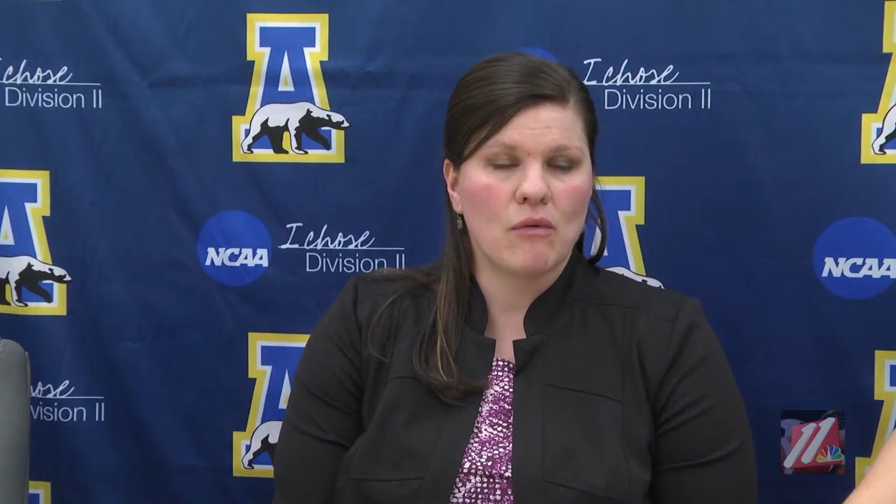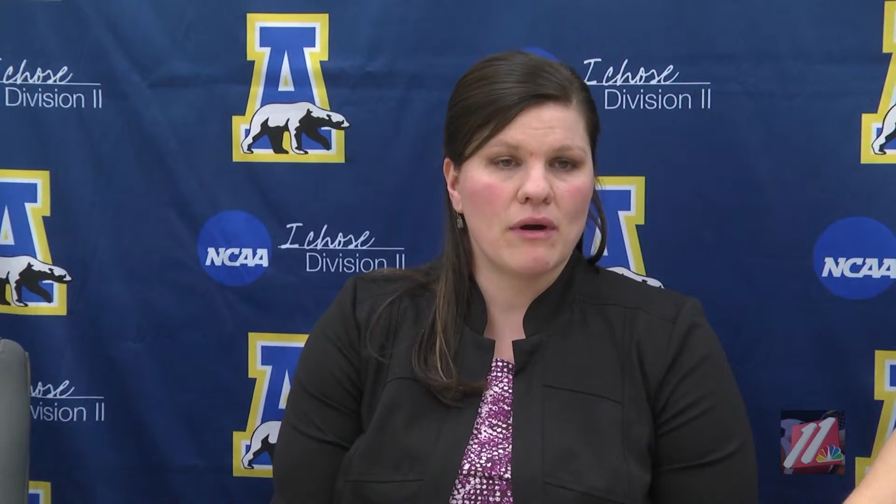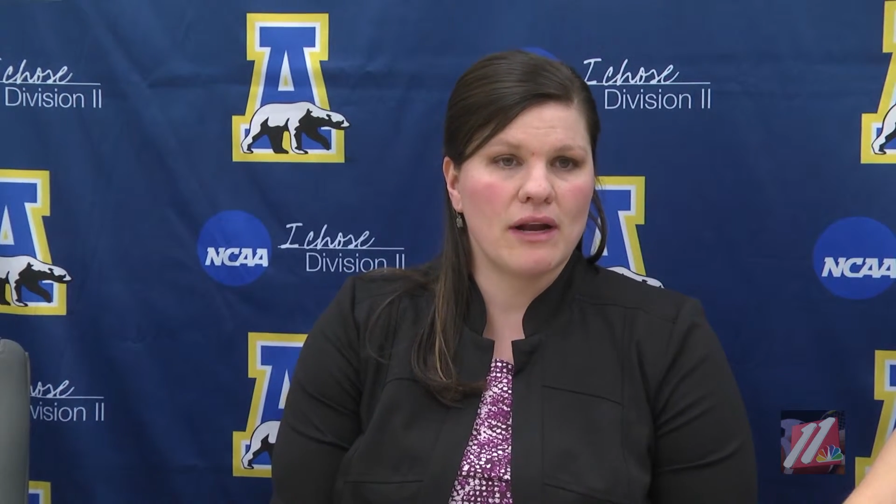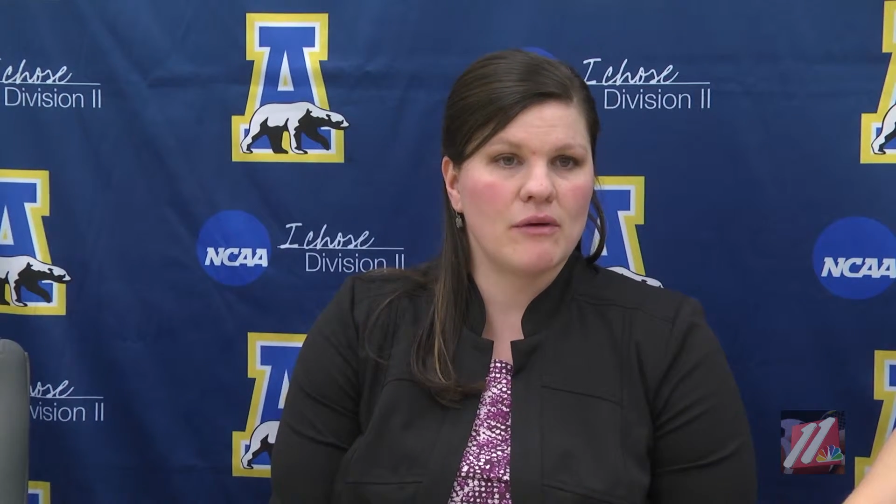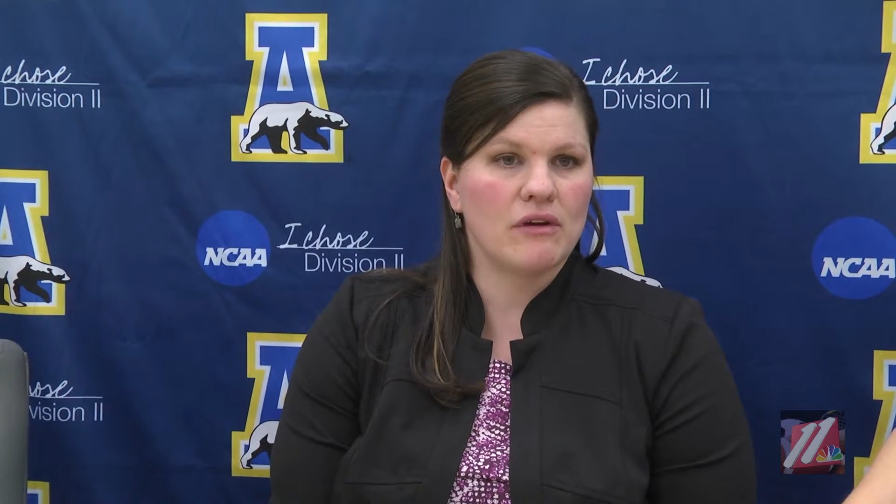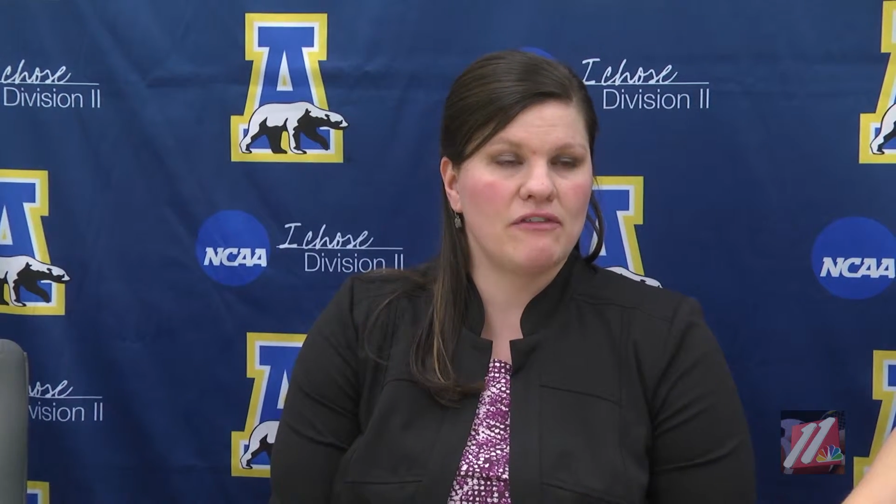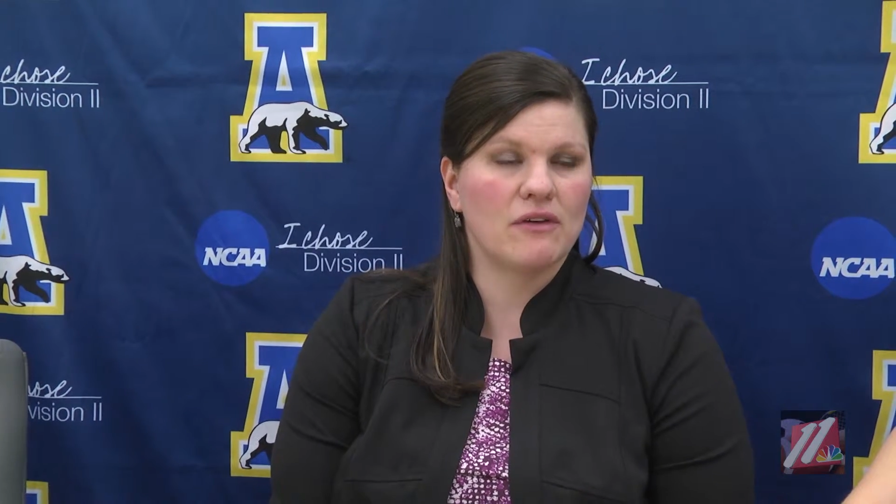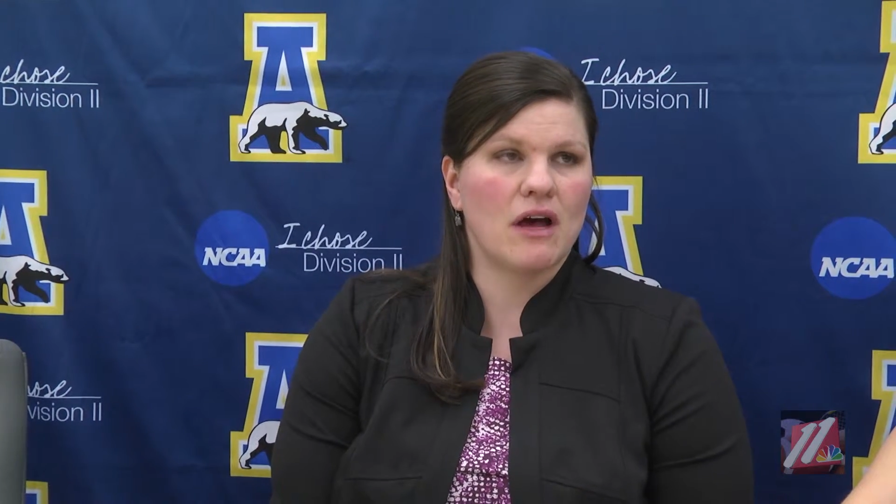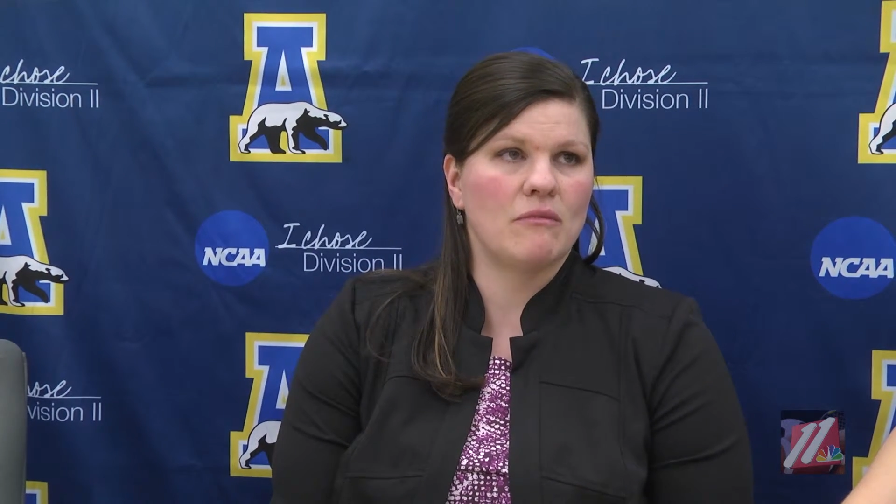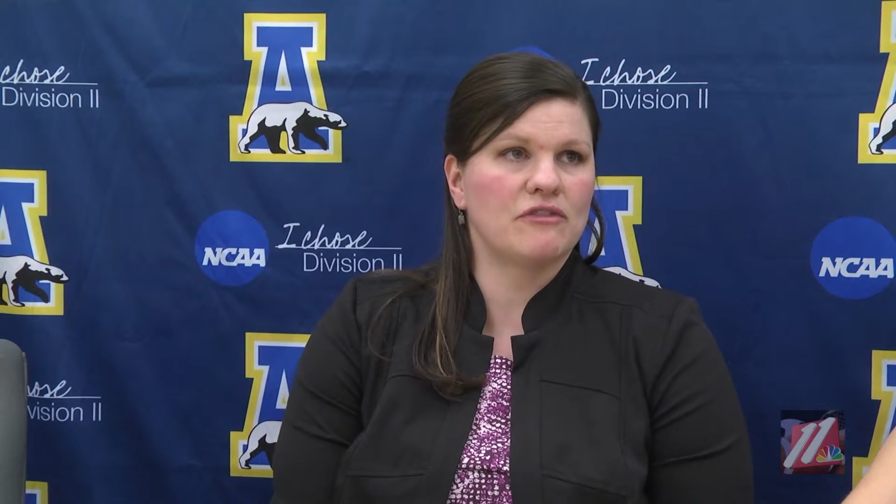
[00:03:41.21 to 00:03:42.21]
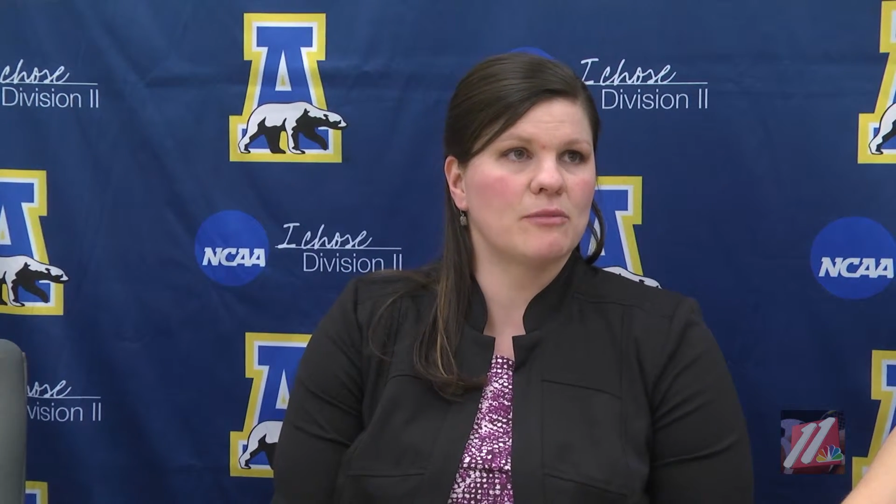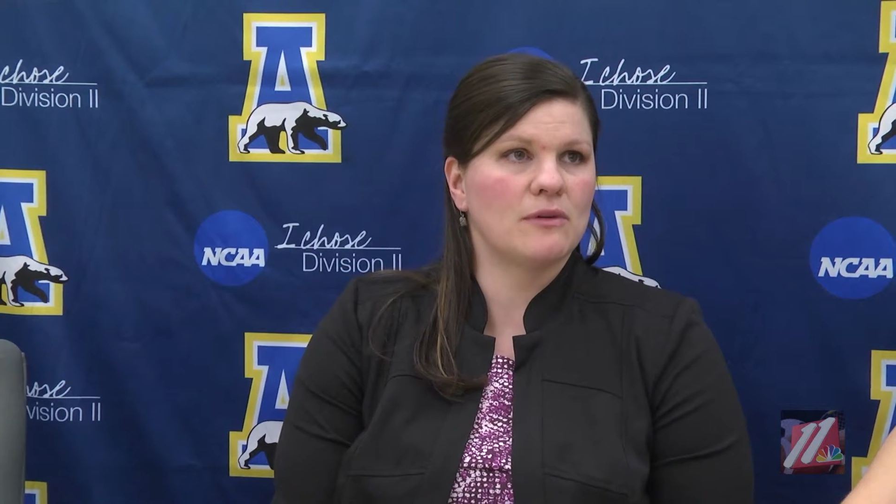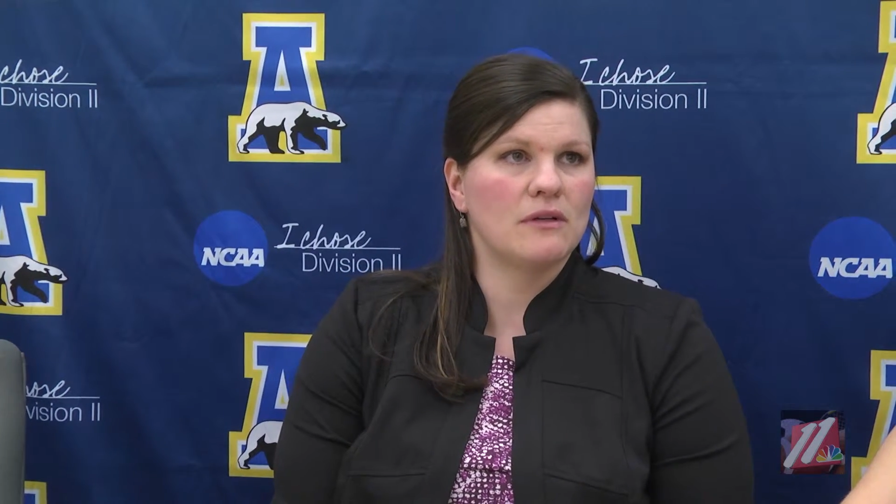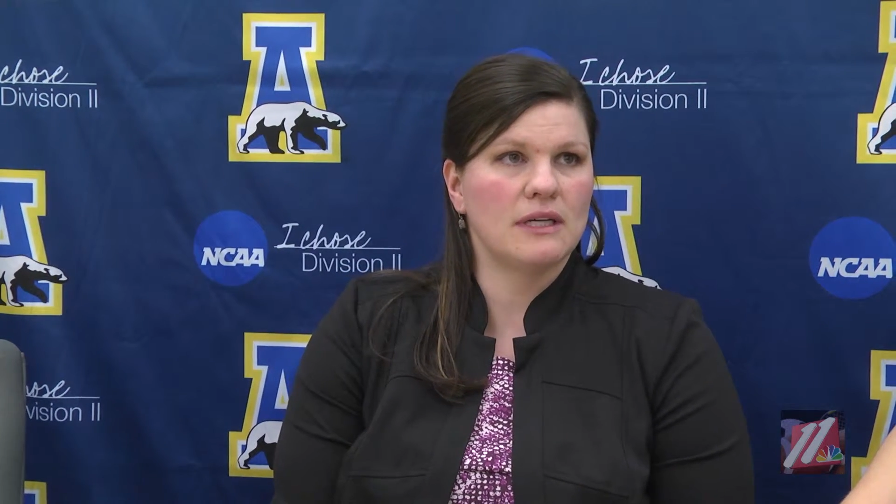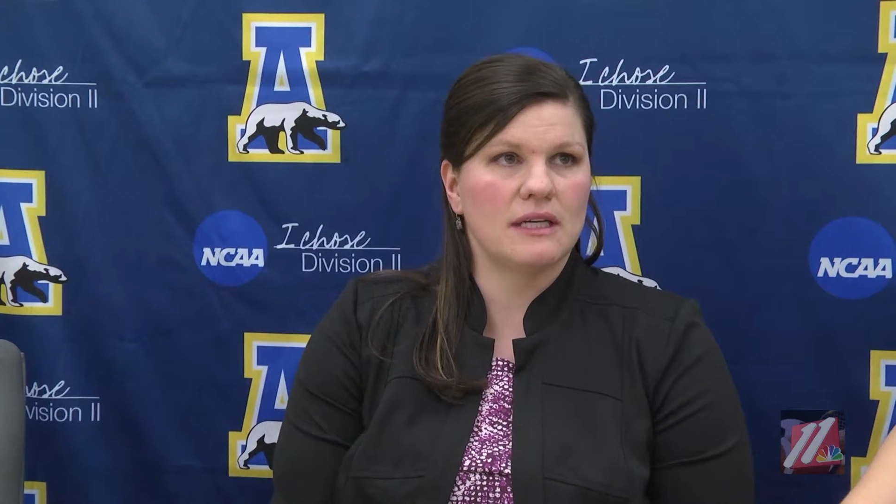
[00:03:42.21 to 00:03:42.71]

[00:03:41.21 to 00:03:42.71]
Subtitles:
don't want anyone to feel comfortable,